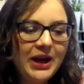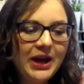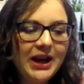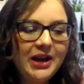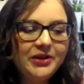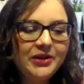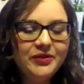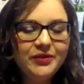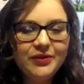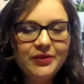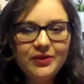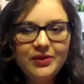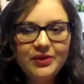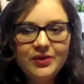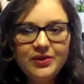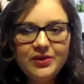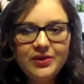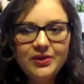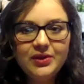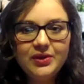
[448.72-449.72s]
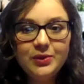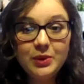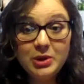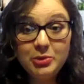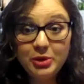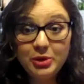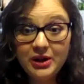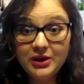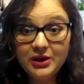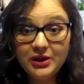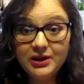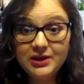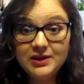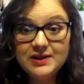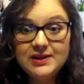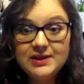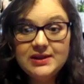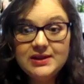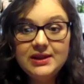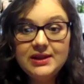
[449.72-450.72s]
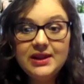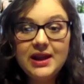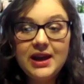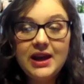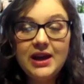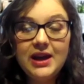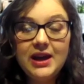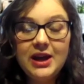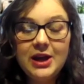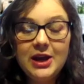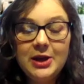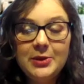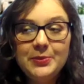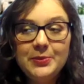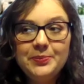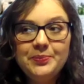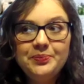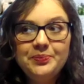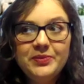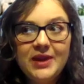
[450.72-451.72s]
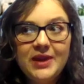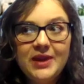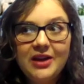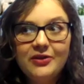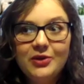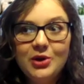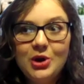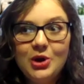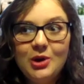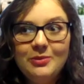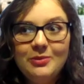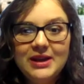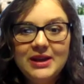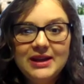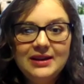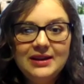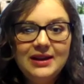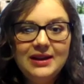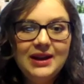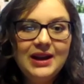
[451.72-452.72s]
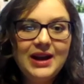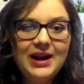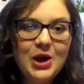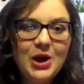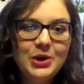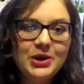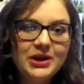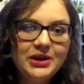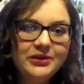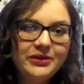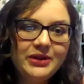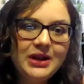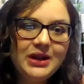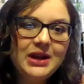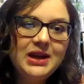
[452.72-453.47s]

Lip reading: have three brothers that have all been in and out of